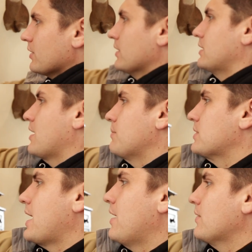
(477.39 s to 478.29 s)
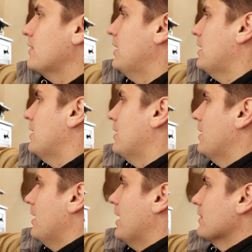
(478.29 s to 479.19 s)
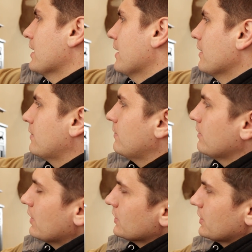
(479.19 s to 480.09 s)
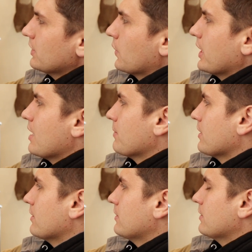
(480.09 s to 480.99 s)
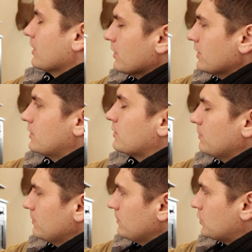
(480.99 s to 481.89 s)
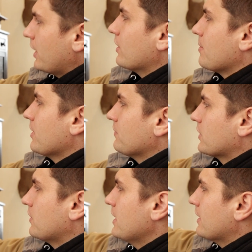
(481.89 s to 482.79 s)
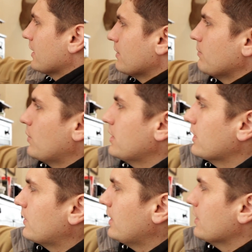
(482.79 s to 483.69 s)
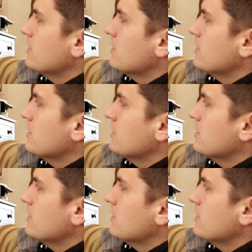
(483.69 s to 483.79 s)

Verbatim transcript: So this comes down, and then there's a good creek coming, a good trail coming off the creek, and wanted to create a